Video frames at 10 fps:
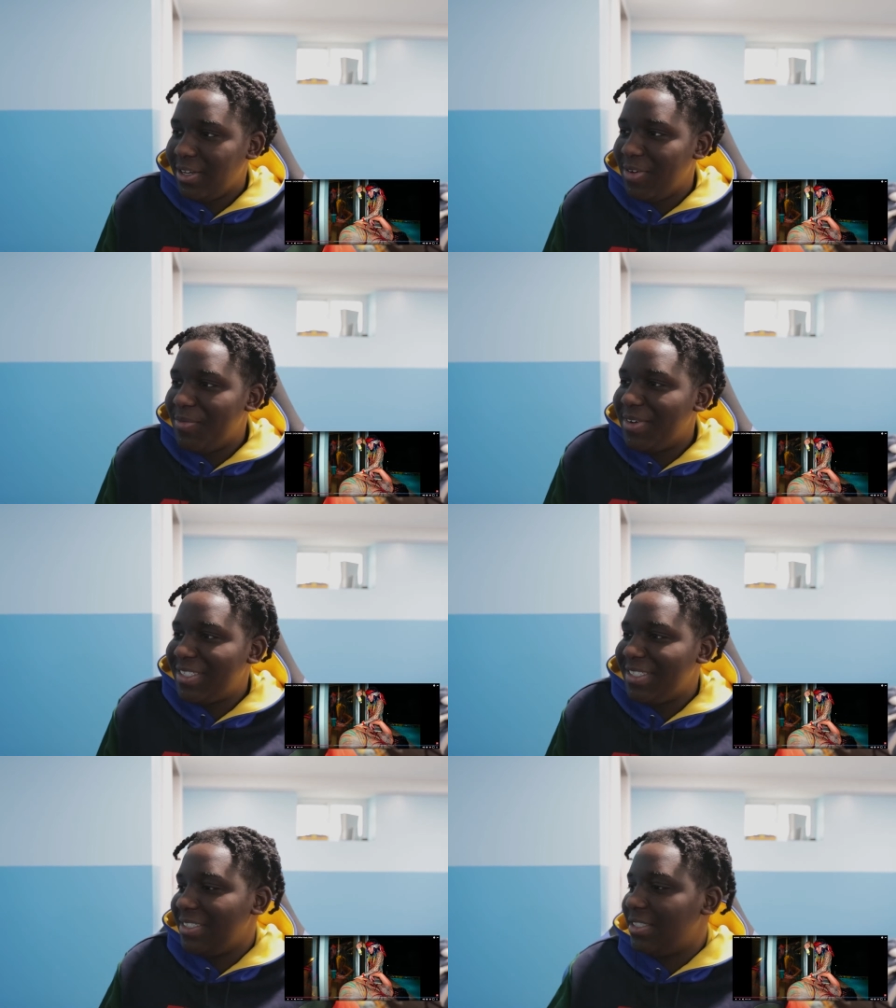Well, my
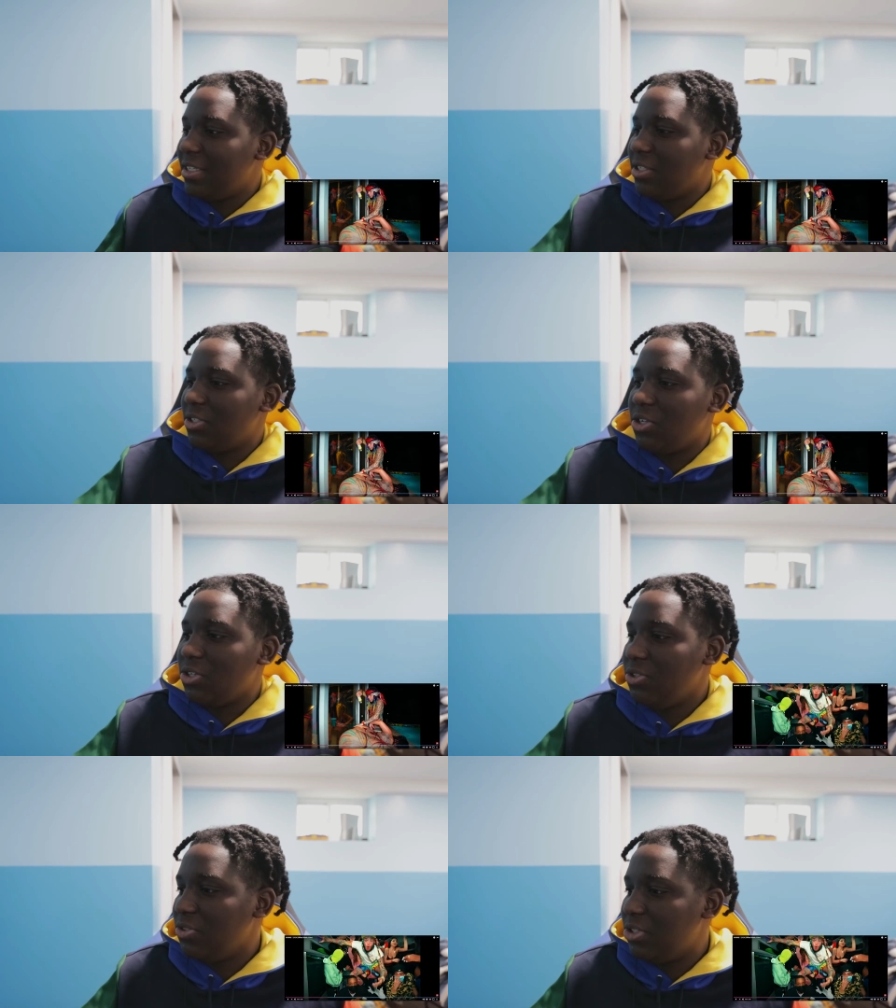son says,
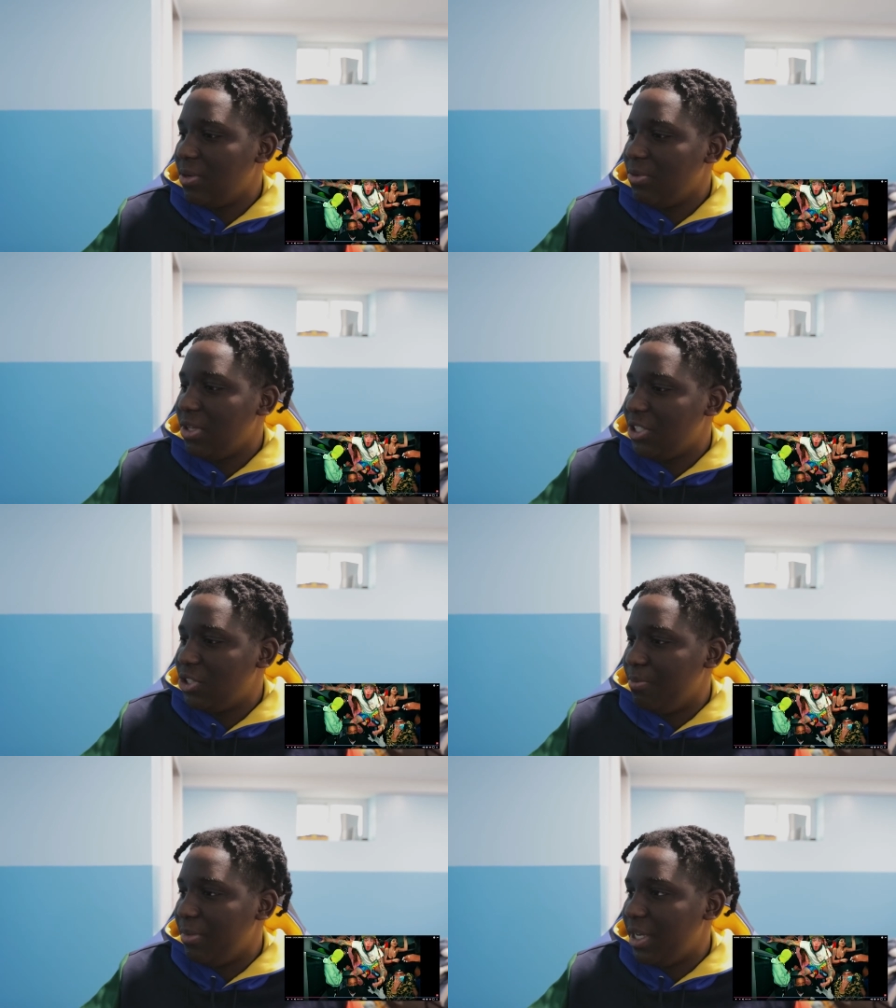are you dumb, you let
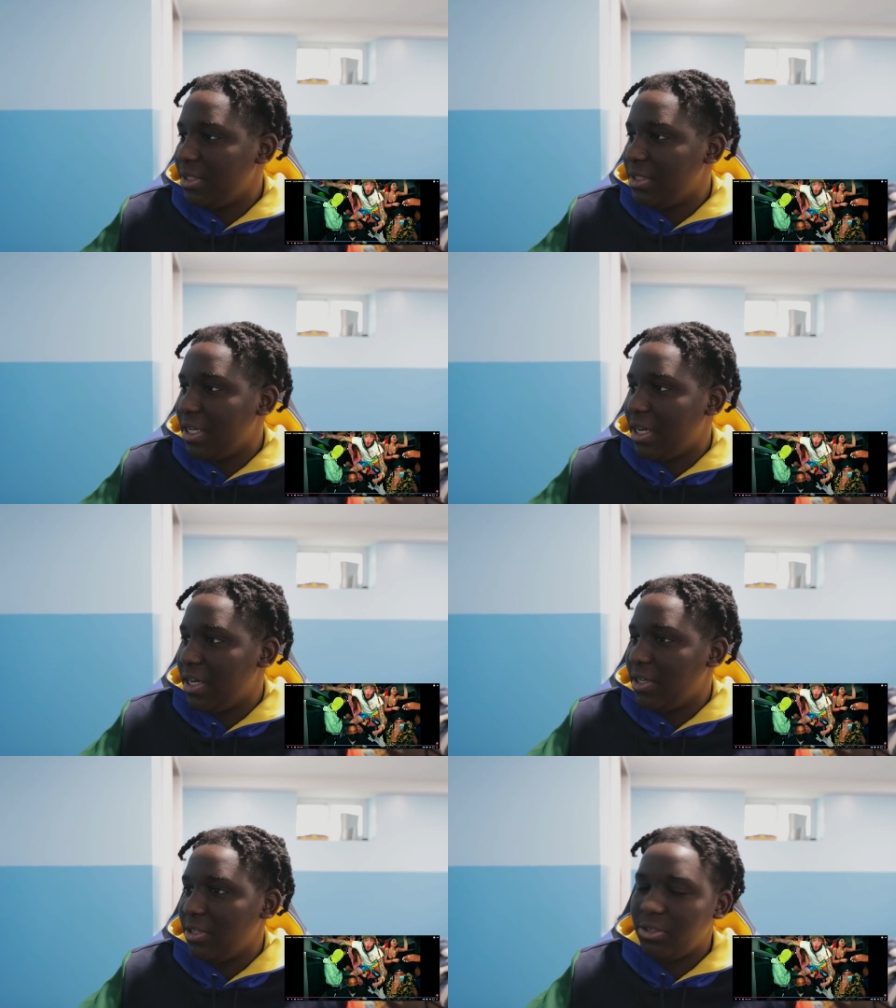your mans
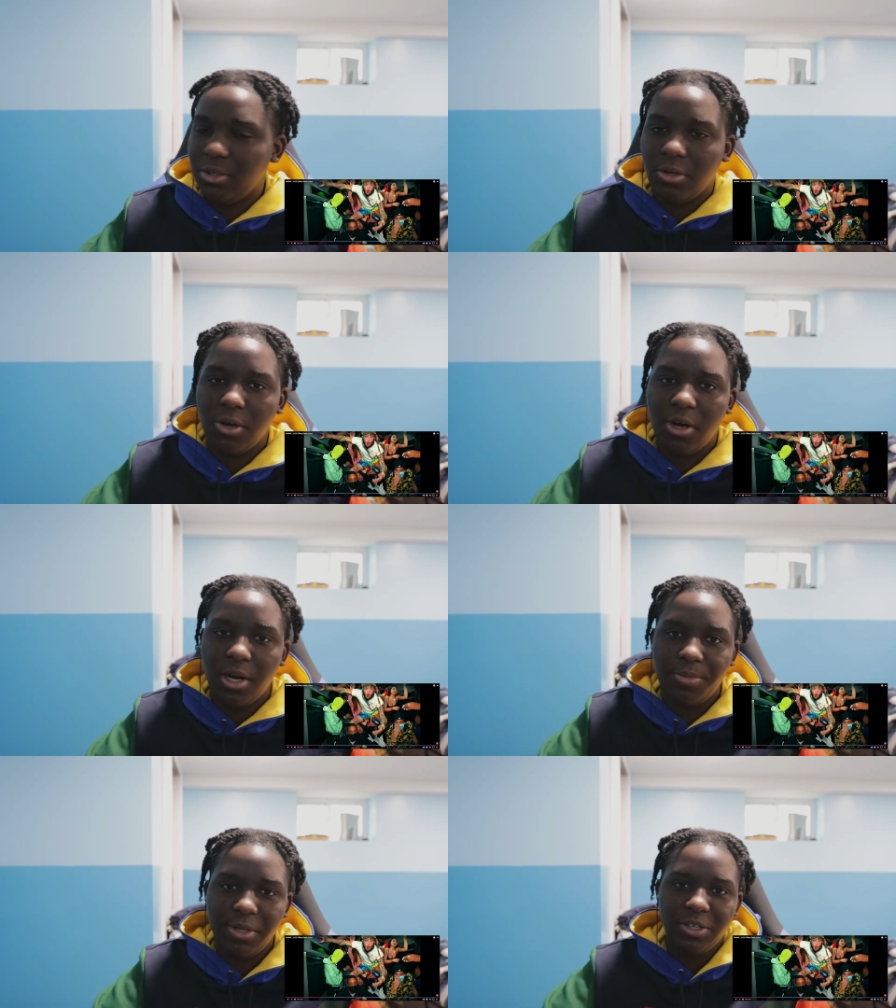die? You know,
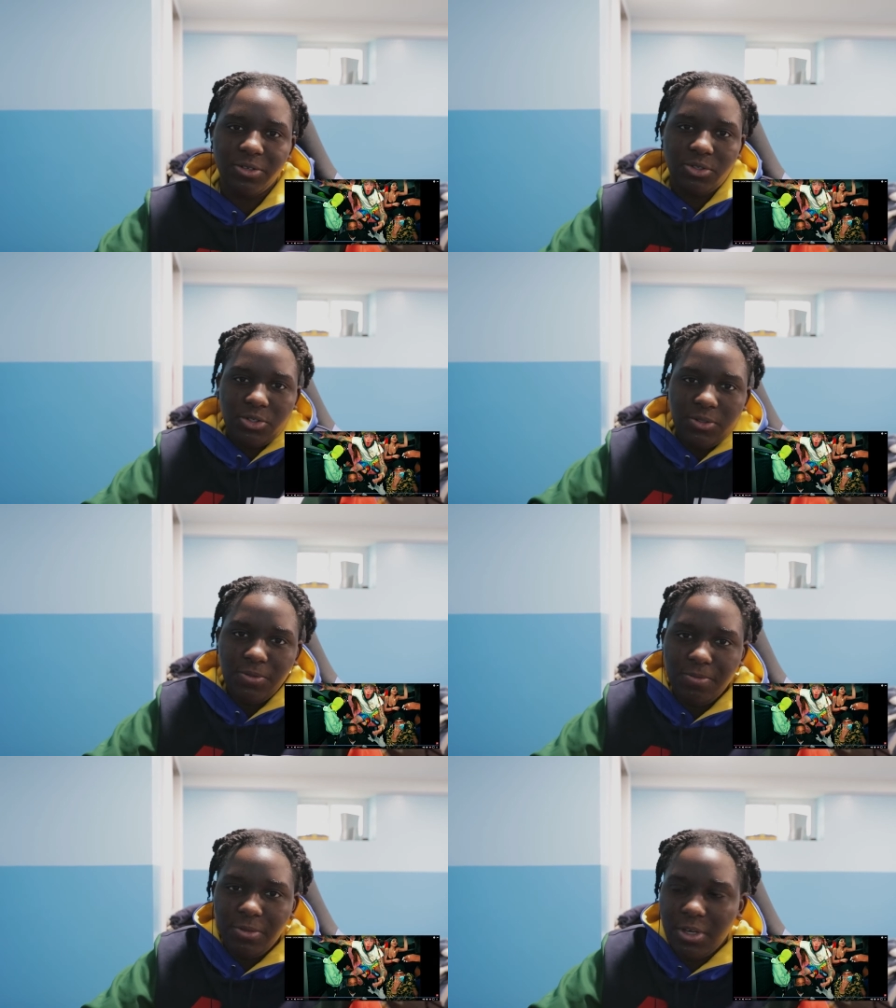R.I.P. Lil
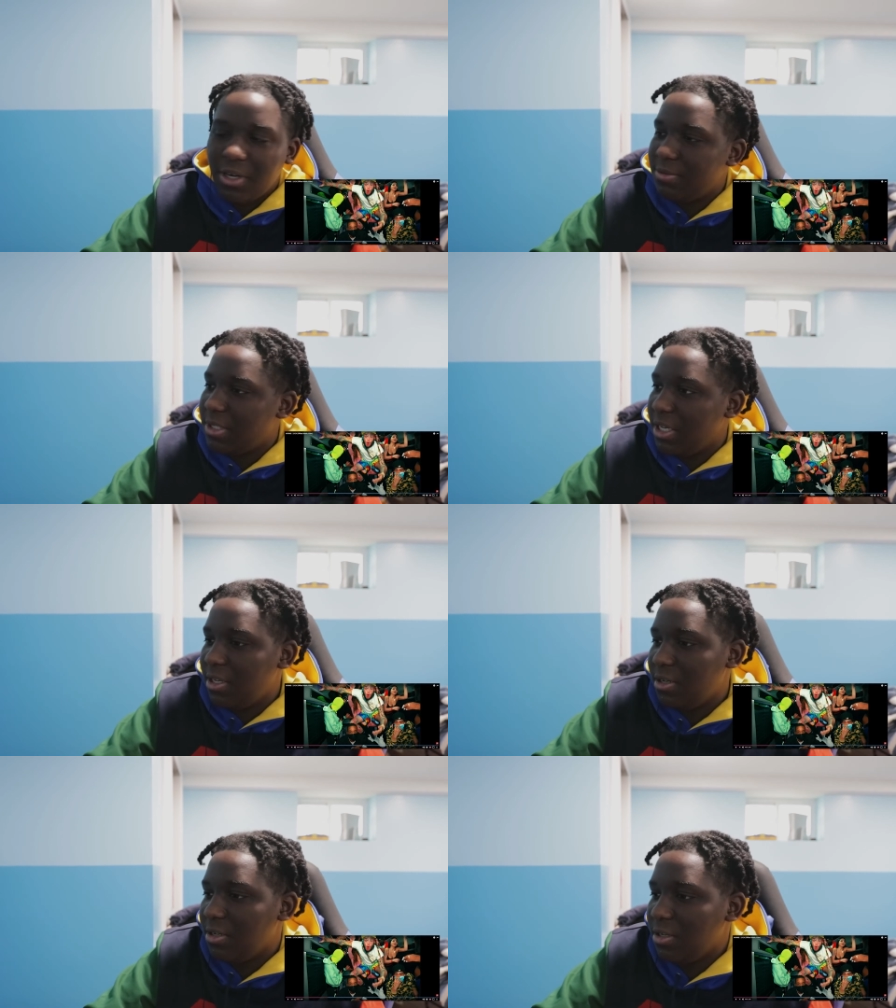Snoop, you know what I'm
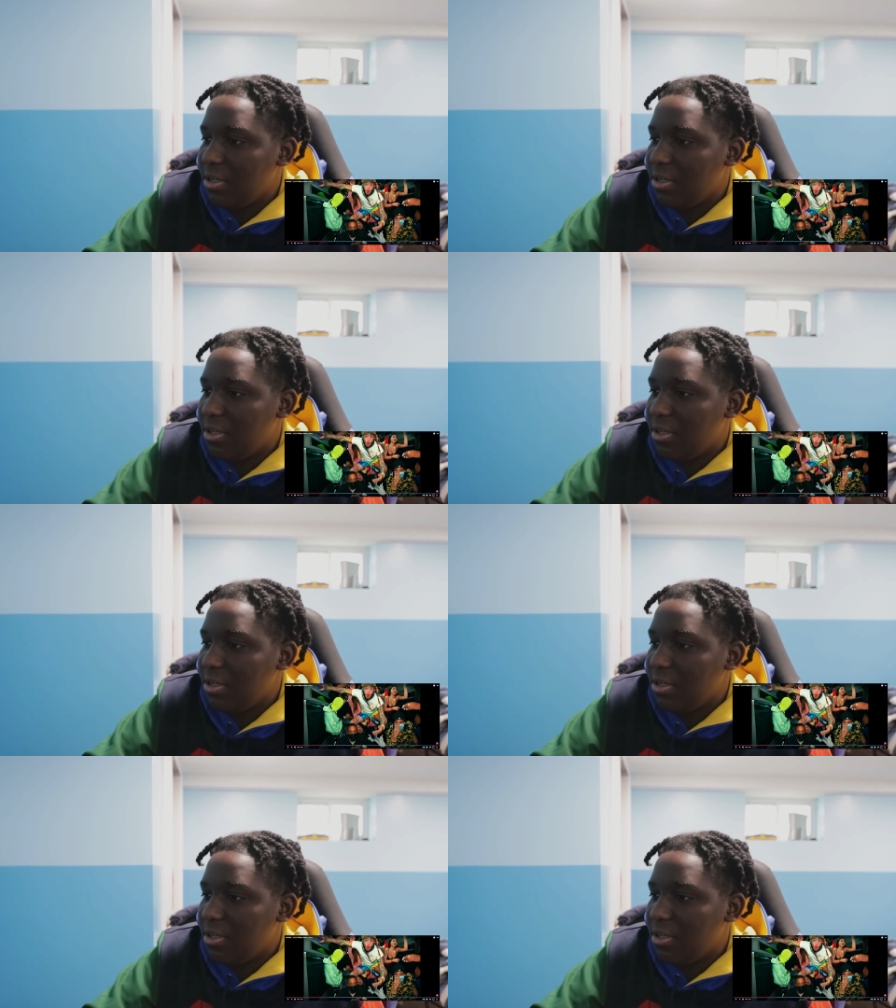saying?